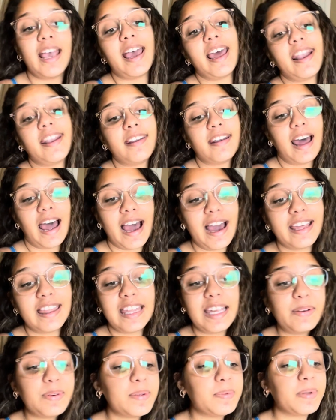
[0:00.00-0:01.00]
and I
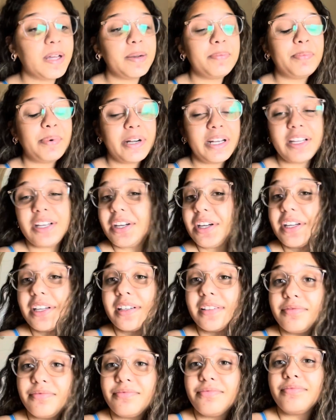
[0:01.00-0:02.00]
think we played pretty
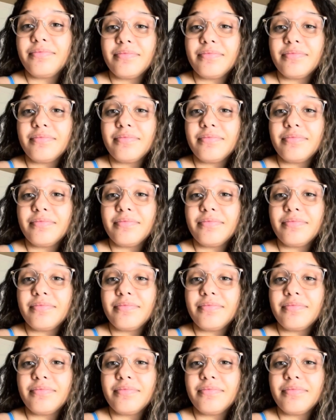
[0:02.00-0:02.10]
good.